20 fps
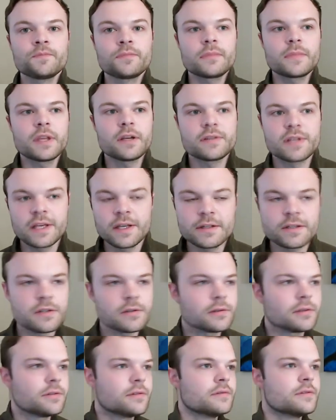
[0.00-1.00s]
there's
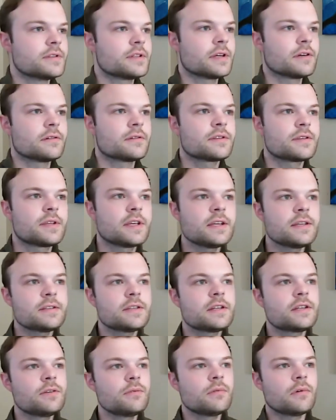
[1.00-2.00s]
interludes, there's things
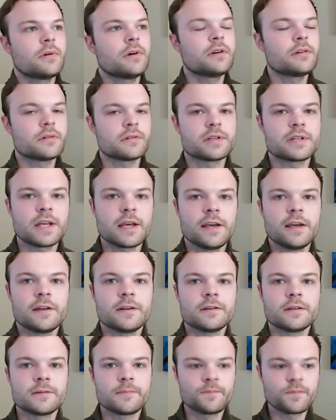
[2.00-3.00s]
that you won't
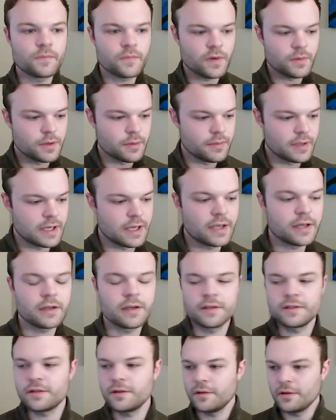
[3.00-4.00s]
understand from the
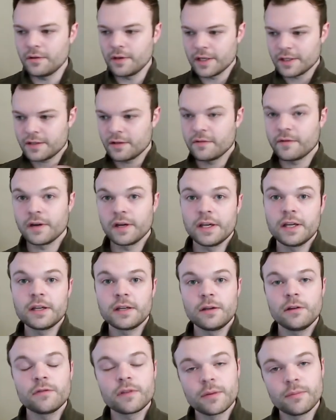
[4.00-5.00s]
beginning until you get to the very end
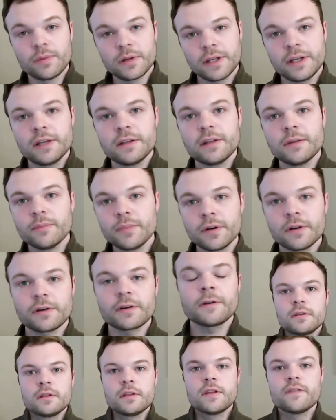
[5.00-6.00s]
and you've completed the
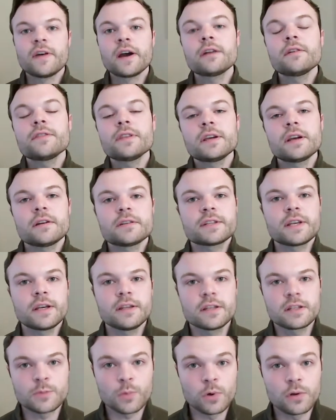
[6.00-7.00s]
book. The final thing I'll say
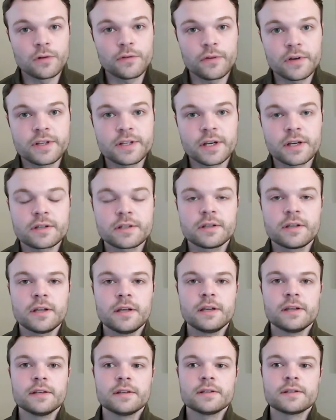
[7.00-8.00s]
in the spoiler-free
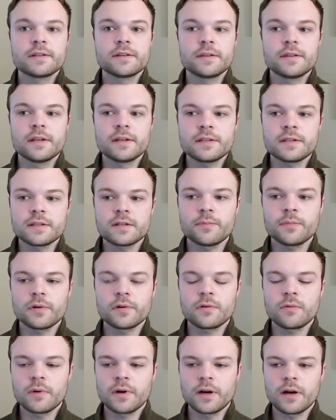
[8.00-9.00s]
section is, this is a
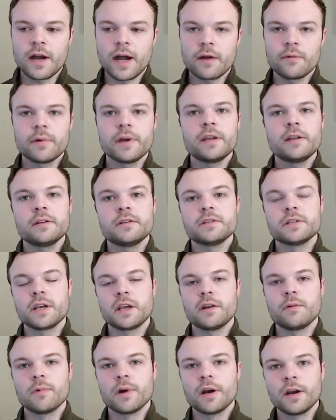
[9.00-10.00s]
book where I read it in
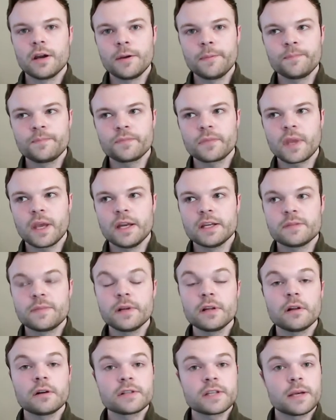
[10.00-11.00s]
January, and it's
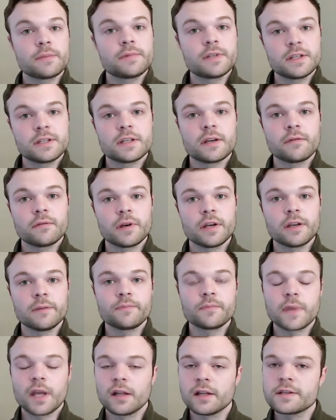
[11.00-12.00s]
been a long time since I've read
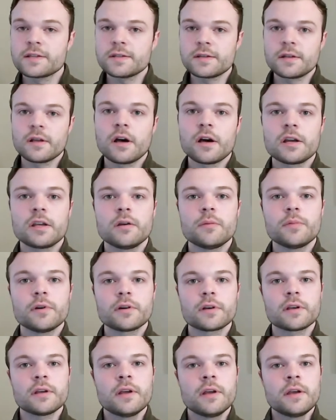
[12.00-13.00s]
it. Now, listen to the
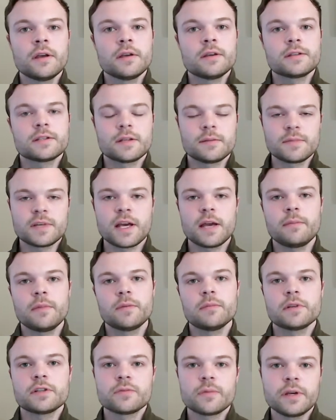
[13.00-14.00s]
audiobook sometime
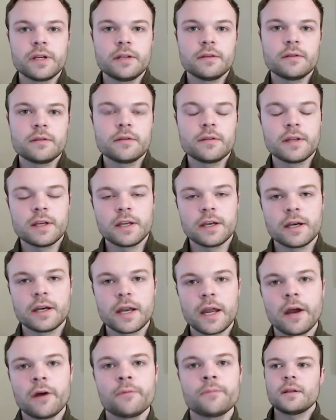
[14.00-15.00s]
in between then
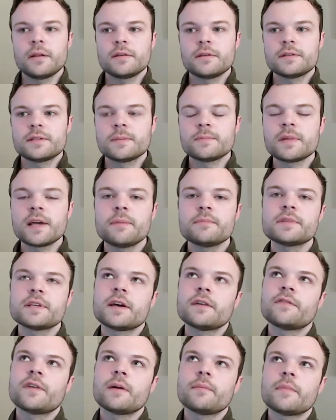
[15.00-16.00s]
and now. Sometimes
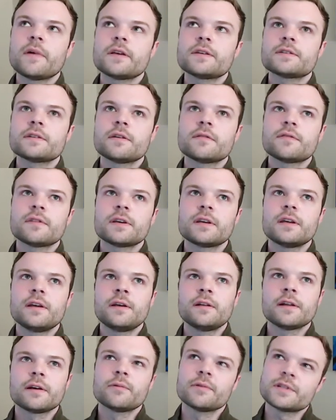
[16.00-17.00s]
I find myself
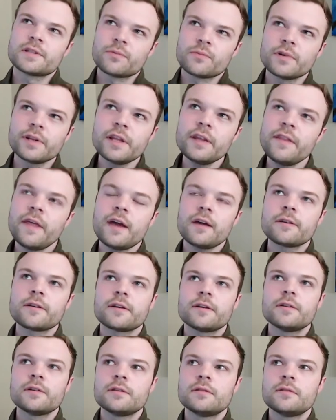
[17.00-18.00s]
thinking, like, was it really that
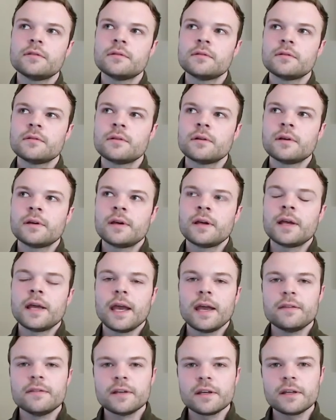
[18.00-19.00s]
good?
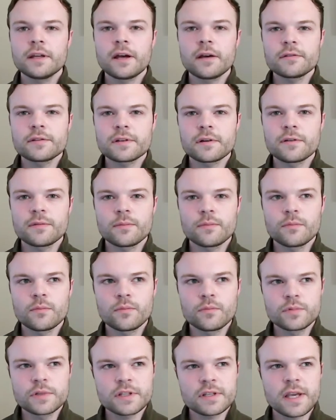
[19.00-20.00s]
And then I'll start
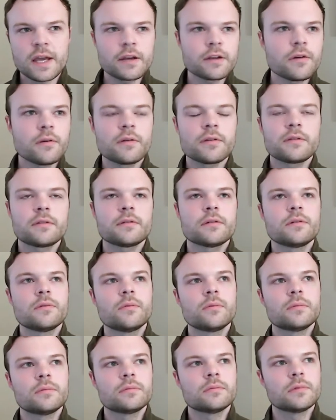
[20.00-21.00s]
just kind of going
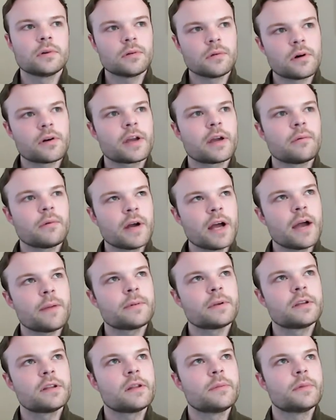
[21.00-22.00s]
through, well, okay, what
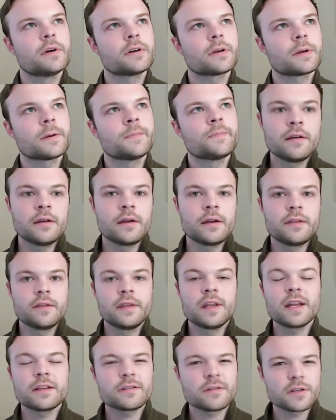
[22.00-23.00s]
happened in the book?
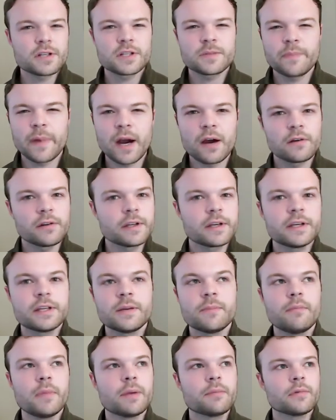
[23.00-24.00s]
And then I start spiraling
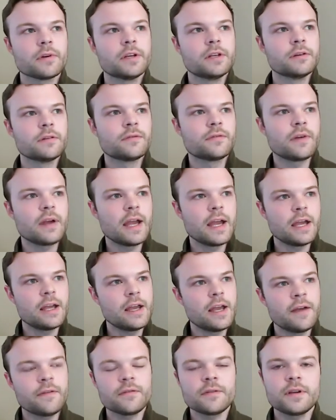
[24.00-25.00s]
into memory of
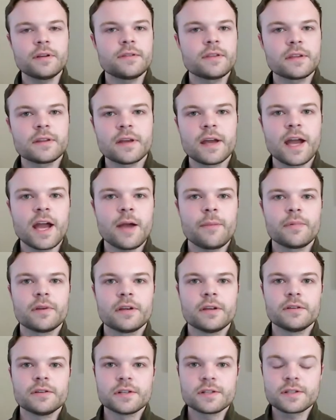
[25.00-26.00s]
everything that
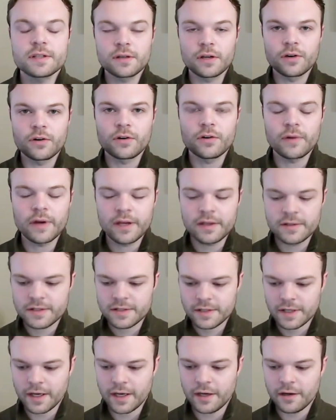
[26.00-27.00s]
happened and just the grand
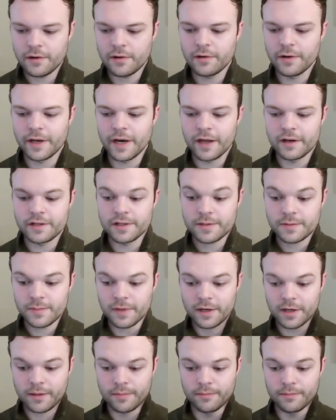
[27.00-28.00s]
scale, and I just
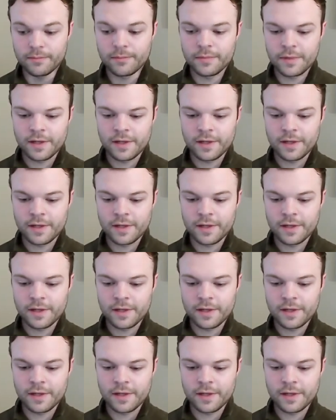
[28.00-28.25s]
become